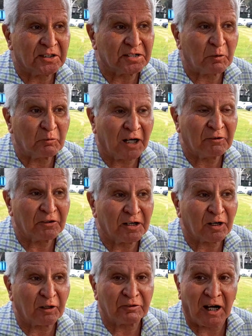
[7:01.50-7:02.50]
in the welfare
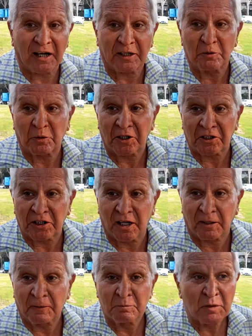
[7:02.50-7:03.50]
of higher
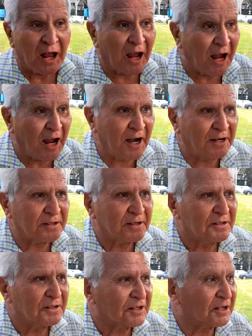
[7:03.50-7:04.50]
education and
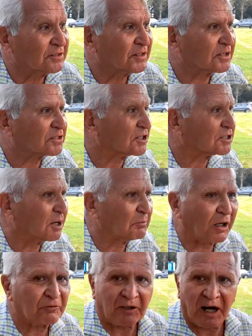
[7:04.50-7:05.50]
in the system
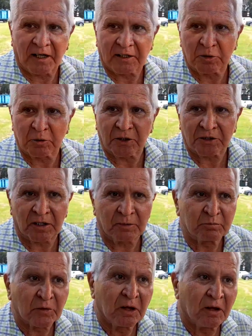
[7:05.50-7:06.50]
of higher education.
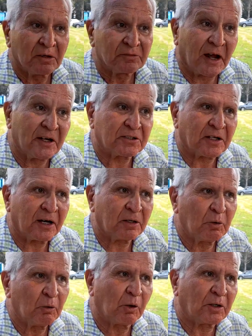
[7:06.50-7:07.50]
Then he said,
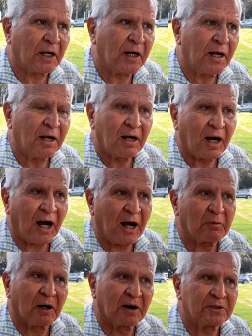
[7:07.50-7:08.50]
okay, I
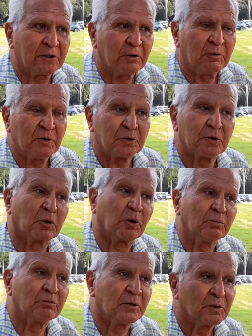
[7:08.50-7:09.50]
have heard you.
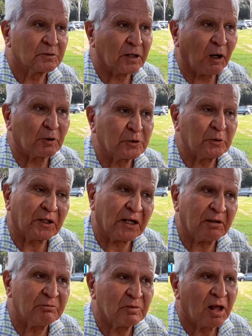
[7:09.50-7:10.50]
Now you
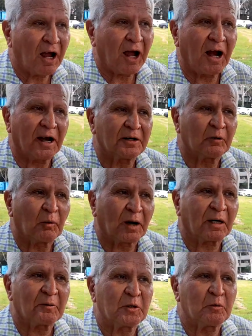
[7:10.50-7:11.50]
leave, and
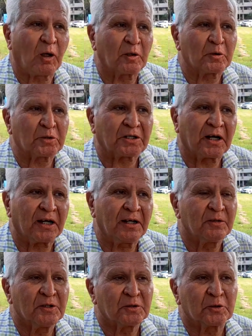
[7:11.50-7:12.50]
whatever you want to say,
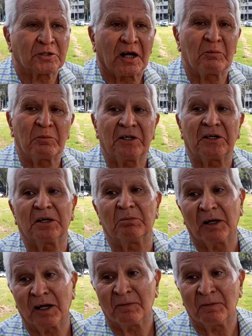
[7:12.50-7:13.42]
you send me email.